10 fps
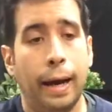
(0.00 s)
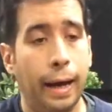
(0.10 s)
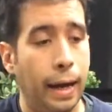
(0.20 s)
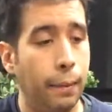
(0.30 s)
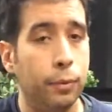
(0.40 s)

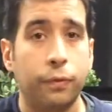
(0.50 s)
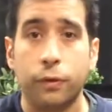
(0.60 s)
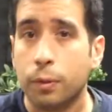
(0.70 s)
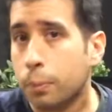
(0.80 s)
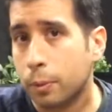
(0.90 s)
But
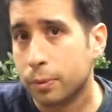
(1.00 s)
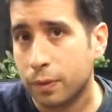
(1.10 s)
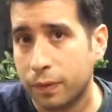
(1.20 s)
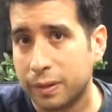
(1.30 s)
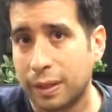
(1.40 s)
for the
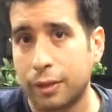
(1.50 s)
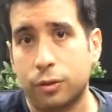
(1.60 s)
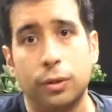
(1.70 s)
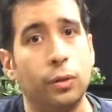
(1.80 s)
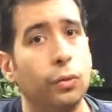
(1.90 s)
purpose of this
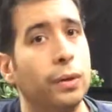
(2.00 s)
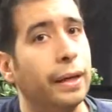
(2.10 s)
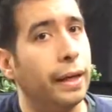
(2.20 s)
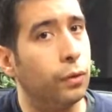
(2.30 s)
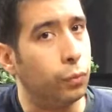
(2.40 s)
lesson,
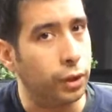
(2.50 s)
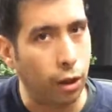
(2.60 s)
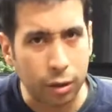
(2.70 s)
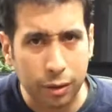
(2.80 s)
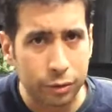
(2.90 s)
and
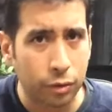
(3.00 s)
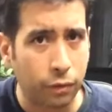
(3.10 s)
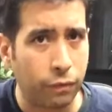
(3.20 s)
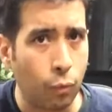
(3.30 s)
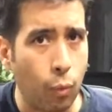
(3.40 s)
regardless
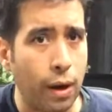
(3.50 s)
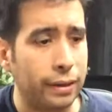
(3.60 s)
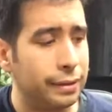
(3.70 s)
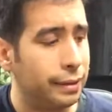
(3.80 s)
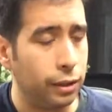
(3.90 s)
of
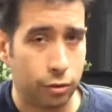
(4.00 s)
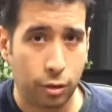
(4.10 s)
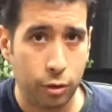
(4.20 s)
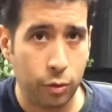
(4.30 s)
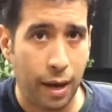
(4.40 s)
what
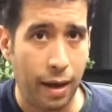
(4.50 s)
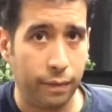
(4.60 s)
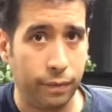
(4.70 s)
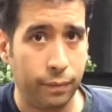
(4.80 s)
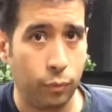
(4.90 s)
guitar you
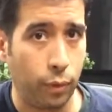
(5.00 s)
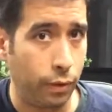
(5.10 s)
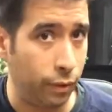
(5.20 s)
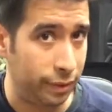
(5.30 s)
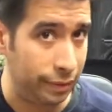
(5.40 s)
have,
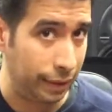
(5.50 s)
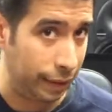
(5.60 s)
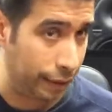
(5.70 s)
whether it's